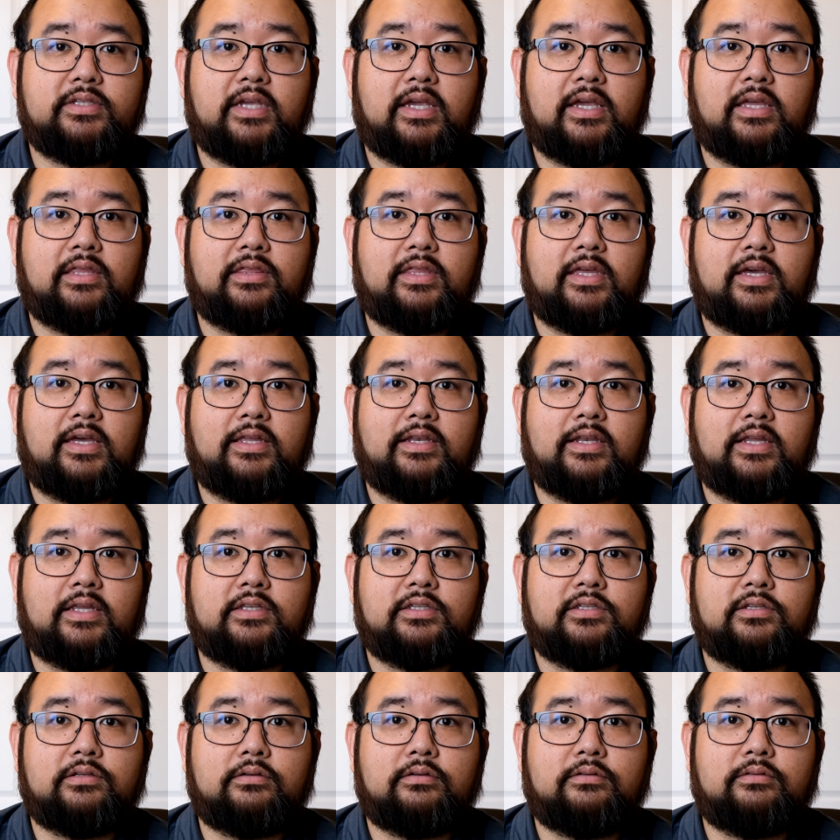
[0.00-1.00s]
and then
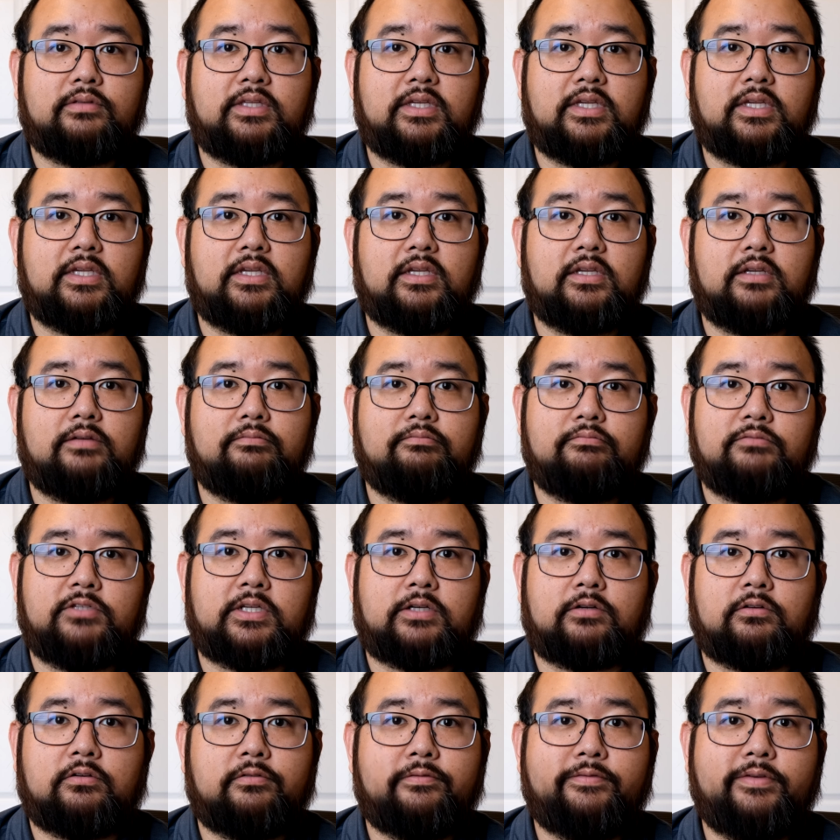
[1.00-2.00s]
into the
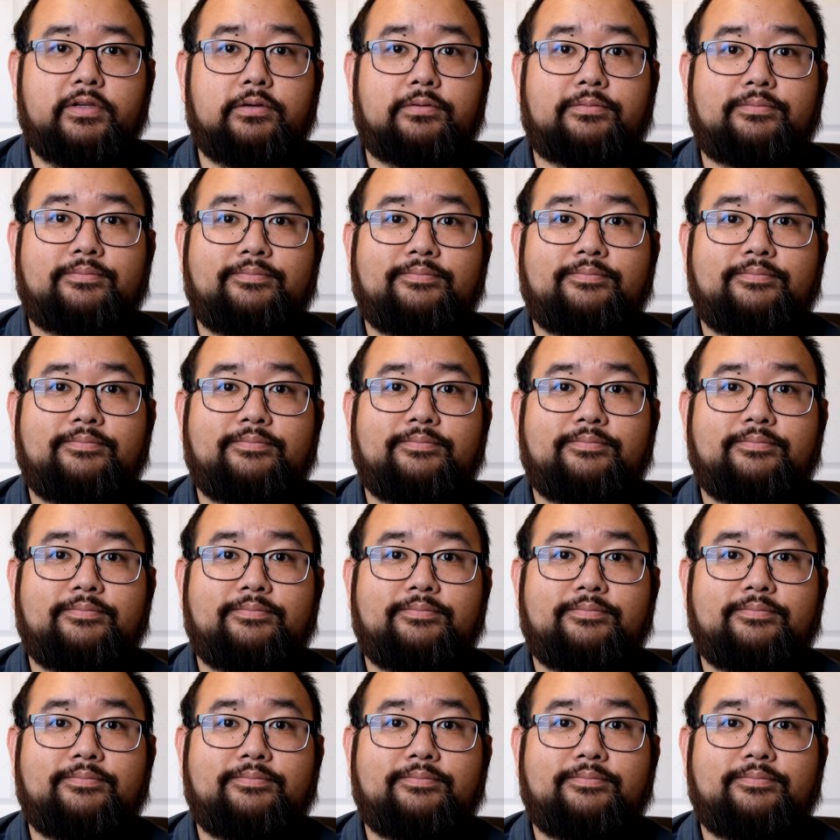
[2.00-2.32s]
general review.